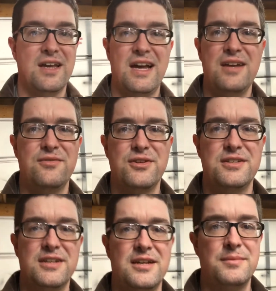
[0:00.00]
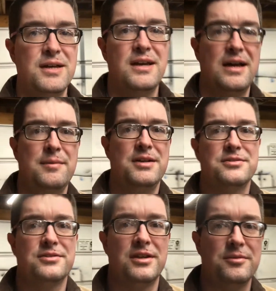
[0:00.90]
I had free time. I might as
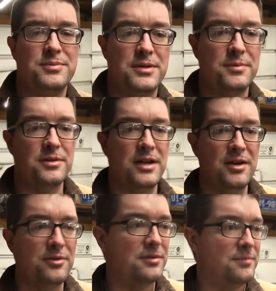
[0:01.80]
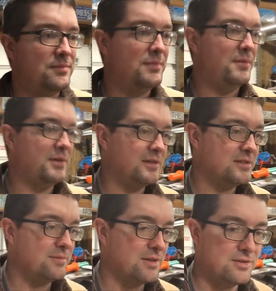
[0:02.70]
well help people out and maybe get
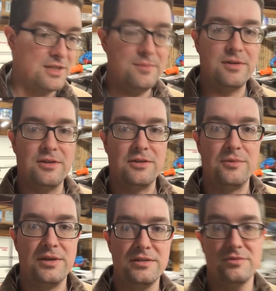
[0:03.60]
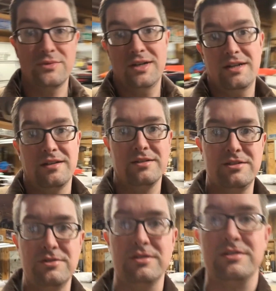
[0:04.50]
some entertainment along the way. So why not? Let's
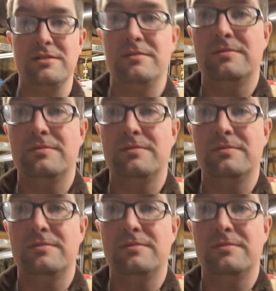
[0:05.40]
do this.